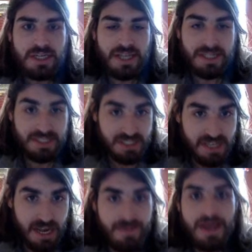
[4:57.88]
That's
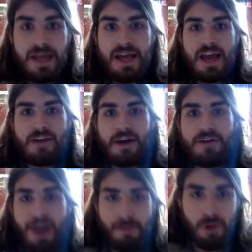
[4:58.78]
insane. A
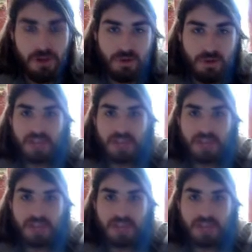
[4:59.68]
fat molecule